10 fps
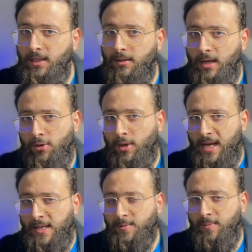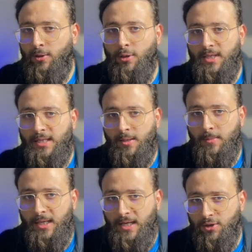in your ASP.NET
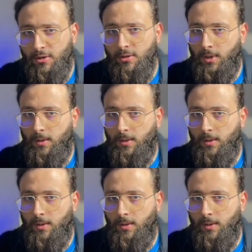application